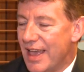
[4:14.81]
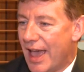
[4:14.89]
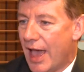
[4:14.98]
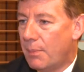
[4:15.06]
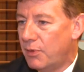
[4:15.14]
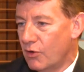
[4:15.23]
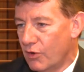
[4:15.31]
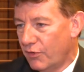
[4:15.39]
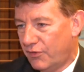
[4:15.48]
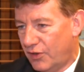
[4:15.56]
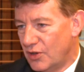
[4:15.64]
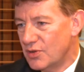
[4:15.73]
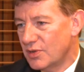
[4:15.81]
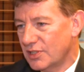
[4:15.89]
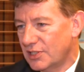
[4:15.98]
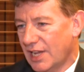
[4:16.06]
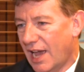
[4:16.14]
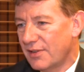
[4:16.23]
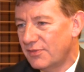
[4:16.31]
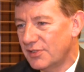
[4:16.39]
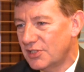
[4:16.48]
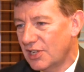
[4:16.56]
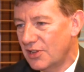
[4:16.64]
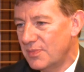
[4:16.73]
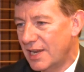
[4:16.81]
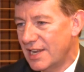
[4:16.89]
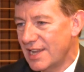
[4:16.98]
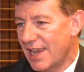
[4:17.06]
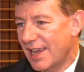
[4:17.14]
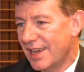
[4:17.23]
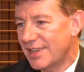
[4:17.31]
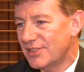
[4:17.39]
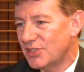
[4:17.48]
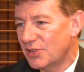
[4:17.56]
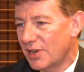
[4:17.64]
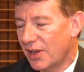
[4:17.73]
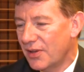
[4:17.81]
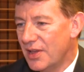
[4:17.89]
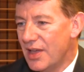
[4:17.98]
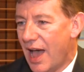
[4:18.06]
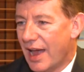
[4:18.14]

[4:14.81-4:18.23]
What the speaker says: airport food has had for so many years, you know.